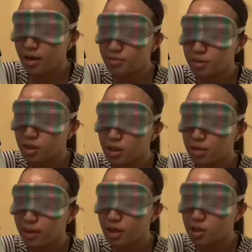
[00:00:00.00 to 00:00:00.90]
And I'm just gonna
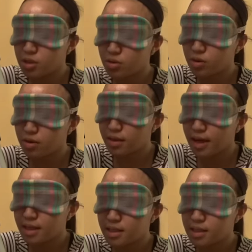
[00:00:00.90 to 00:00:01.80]
make sure
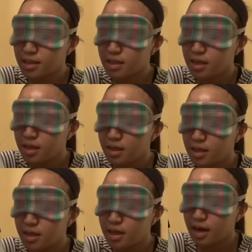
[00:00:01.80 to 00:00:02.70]
that
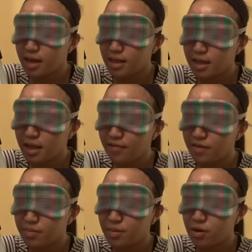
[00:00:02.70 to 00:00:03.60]
I
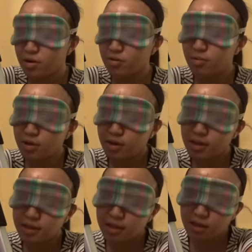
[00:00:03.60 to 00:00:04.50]
left the part where his